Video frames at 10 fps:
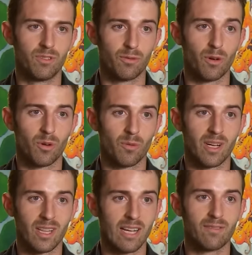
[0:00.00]
devoted
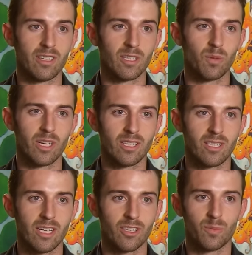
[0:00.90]
my life to this
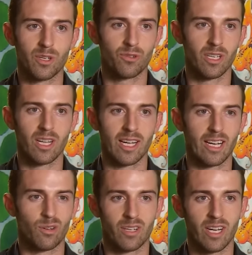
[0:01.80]
place, and to be treated like
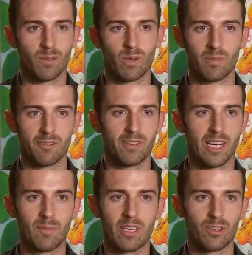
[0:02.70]
I don't care about my
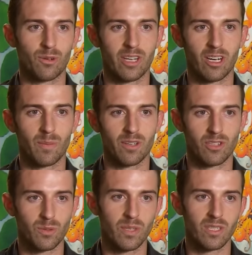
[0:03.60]
family and don't care about
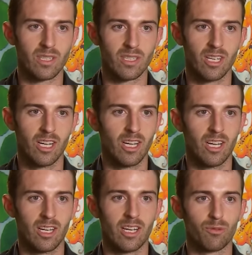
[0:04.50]
this business,
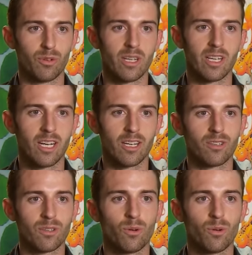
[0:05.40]
it really cut to the